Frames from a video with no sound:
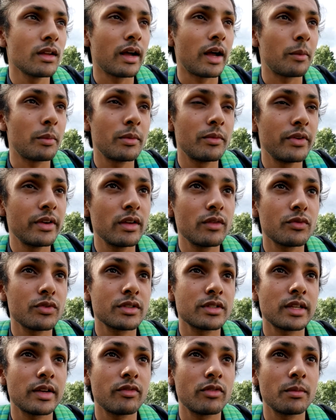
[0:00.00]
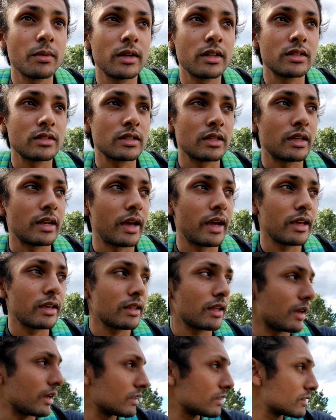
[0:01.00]
I've been vegan for 7 months, and I
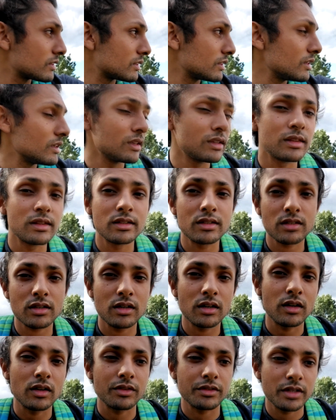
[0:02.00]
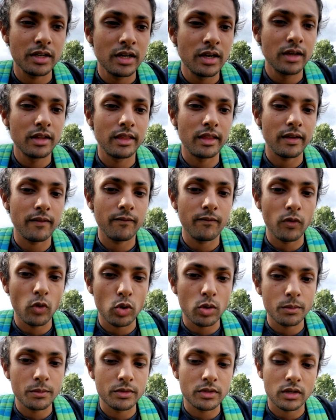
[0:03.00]
see this cult that
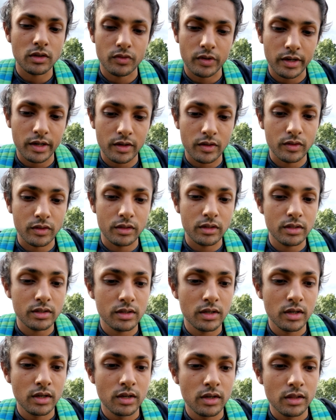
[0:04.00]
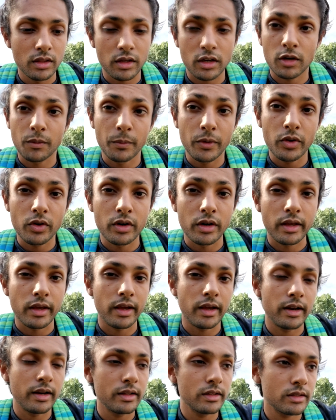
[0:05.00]
forms around the community,
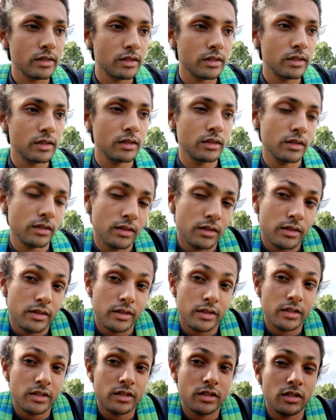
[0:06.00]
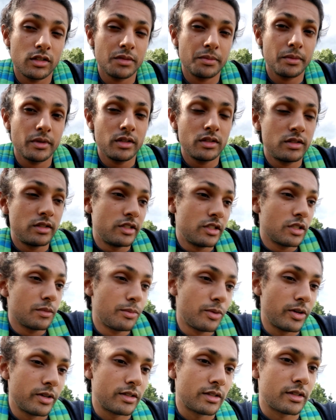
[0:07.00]
and it's
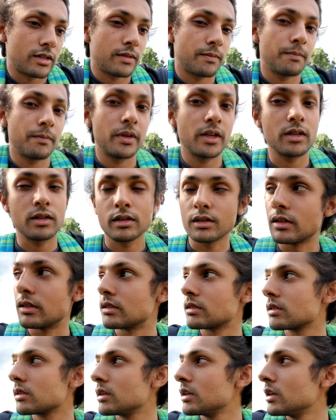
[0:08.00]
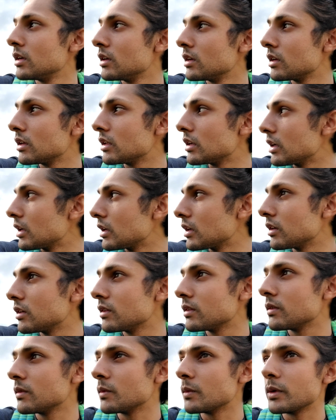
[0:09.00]
disappointing because, you know,
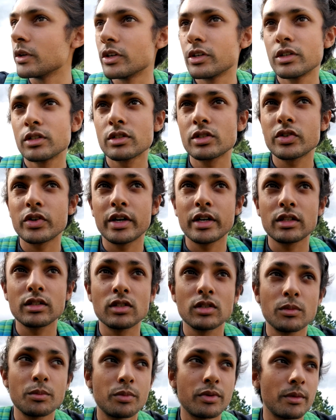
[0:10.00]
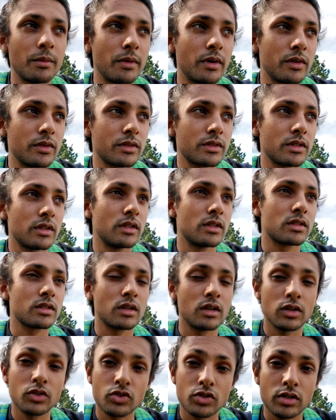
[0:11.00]
we're just trying to promote this
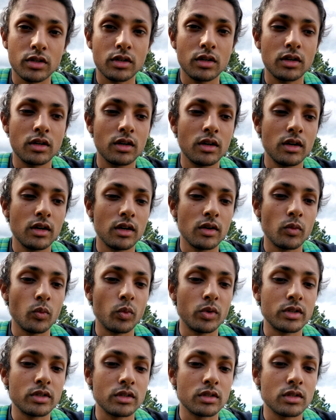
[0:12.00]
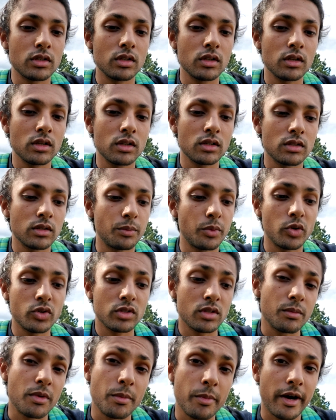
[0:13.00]
culture, which is supposed
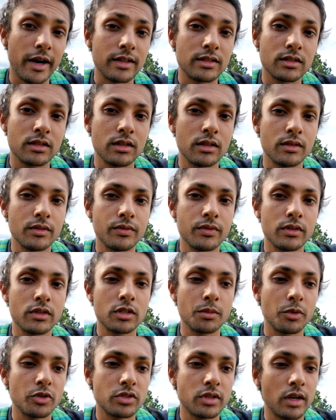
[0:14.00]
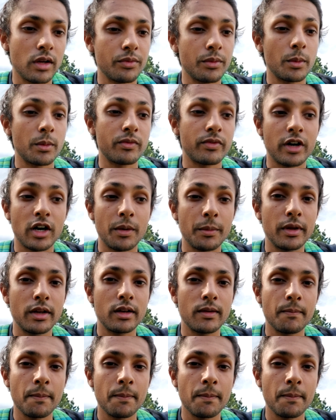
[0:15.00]
to be positive. It's supposed to help the environment.